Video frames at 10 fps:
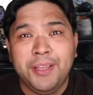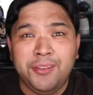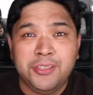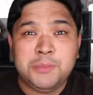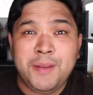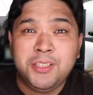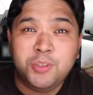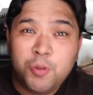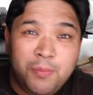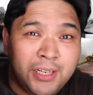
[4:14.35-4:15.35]
did you spend
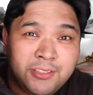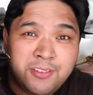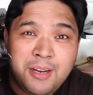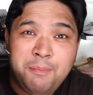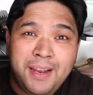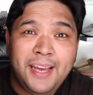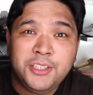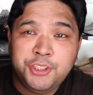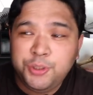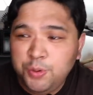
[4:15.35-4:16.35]
so much for a
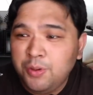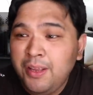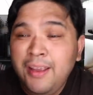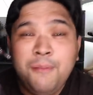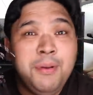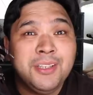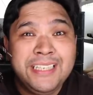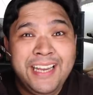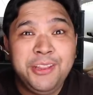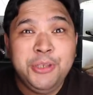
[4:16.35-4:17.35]
black shoe?
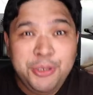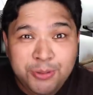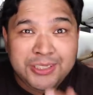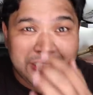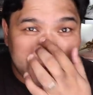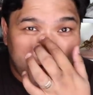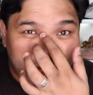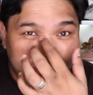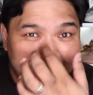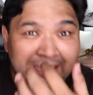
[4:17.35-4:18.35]
Because I get to use this
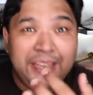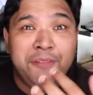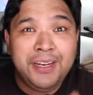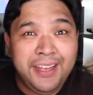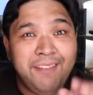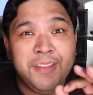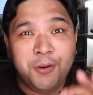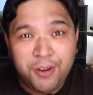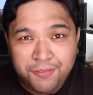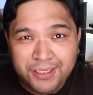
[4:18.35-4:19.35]
often, even in
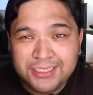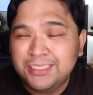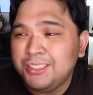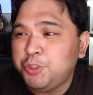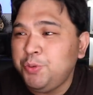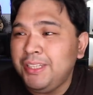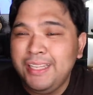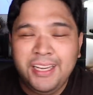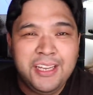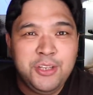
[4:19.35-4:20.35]
the office. It's a shoe
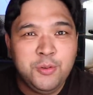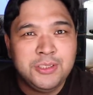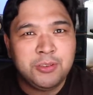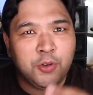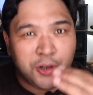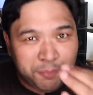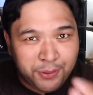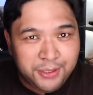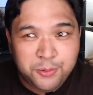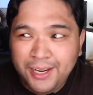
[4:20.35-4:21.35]
that I can use
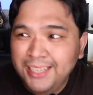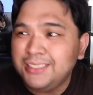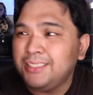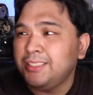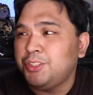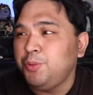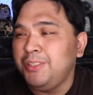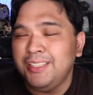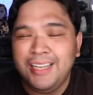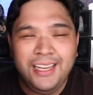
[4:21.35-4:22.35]
corporate-wise, it's a shoe
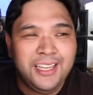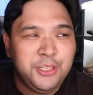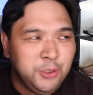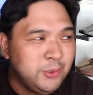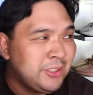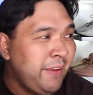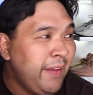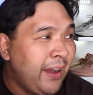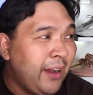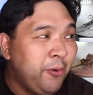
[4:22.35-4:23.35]
that I can use
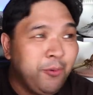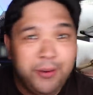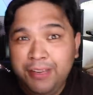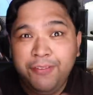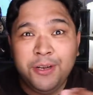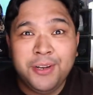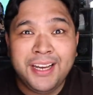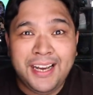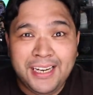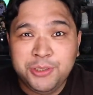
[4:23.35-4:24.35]
uh, even on
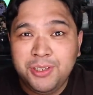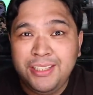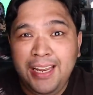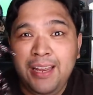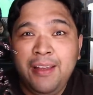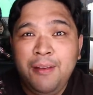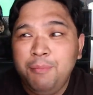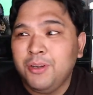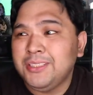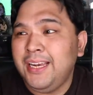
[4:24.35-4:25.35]
a casual day
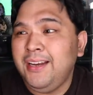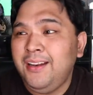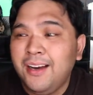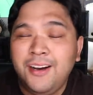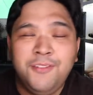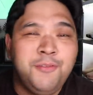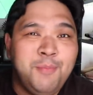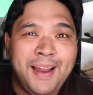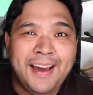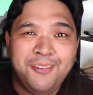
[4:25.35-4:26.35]
because I love
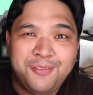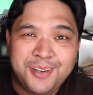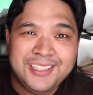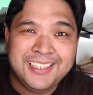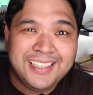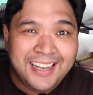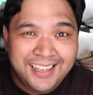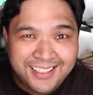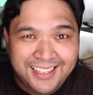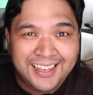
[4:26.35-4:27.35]
black
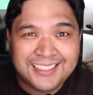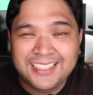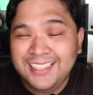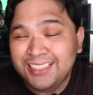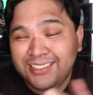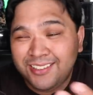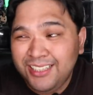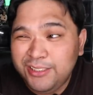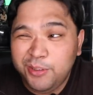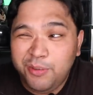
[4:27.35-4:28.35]
versatile kicks. And that's the
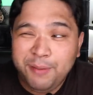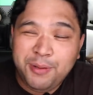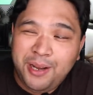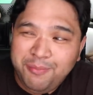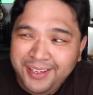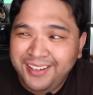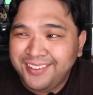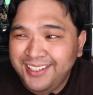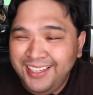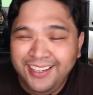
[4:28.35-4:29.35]
reason why probably
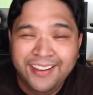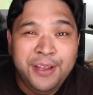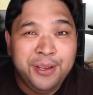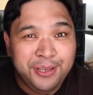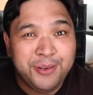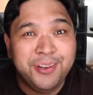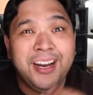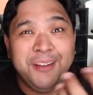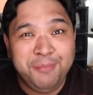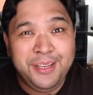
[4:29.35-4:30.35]
it really, you know,
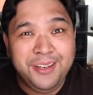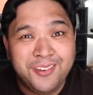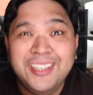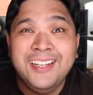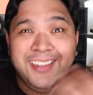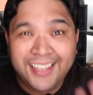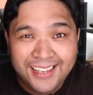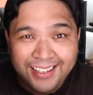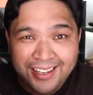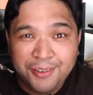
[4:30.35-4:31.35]
got me reeled
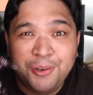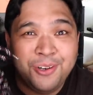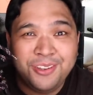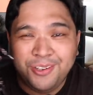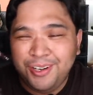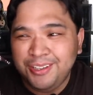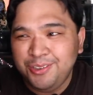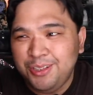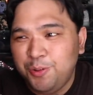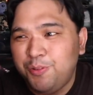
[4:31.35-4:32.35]
in and hooked
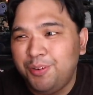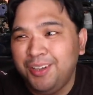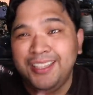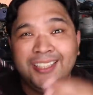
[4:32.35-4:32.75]
onto the overall